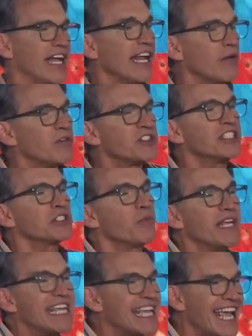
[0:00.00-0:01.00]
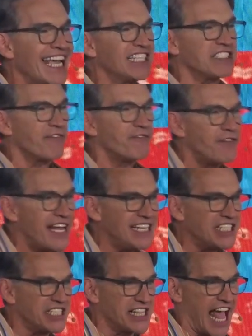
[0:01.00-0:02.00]
And since we can't
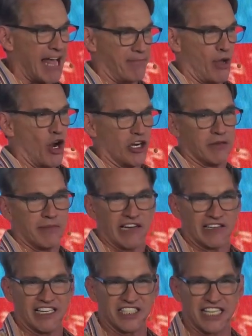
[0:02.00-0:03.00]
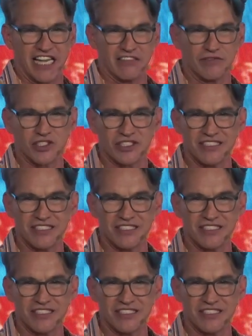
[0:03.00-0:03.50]
face that part about ourselves,